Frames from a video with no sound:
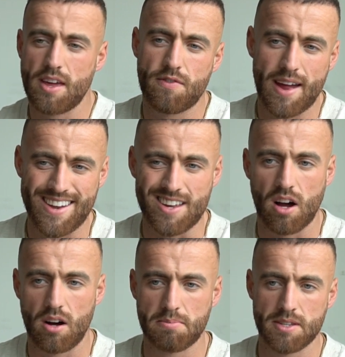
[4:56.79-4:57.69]
If any
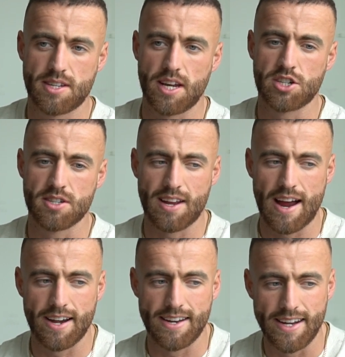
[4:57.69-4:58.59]
compensations
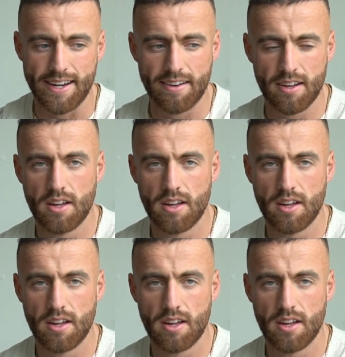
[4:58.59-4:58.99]
are needed,